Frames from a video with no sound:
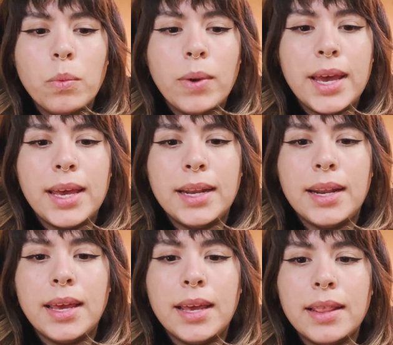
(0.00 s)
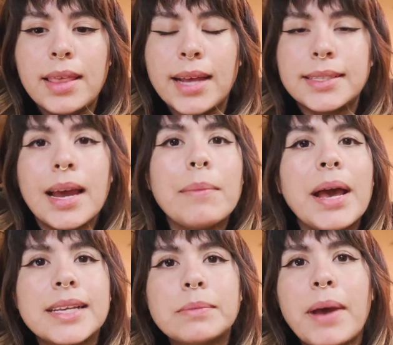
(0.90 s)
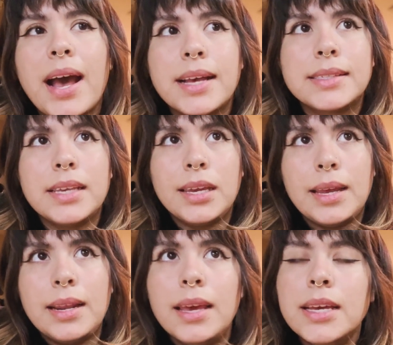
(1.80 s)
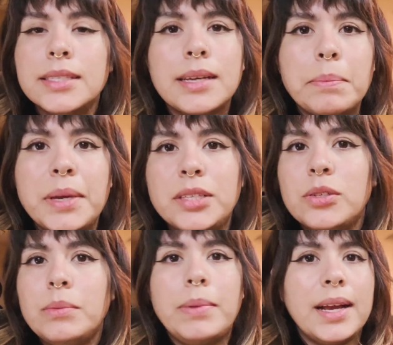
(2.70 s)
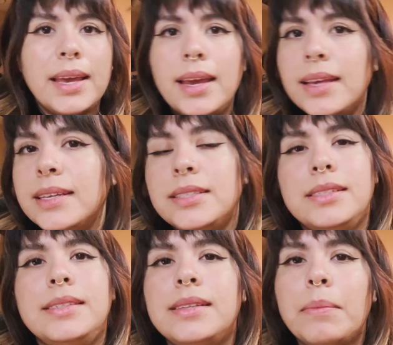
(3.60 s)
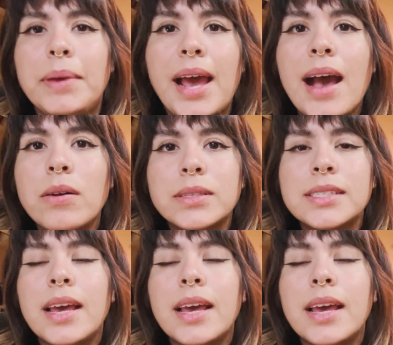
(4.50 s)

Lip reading: when that time has passed, he could dump it into a bucket and then just dump it out.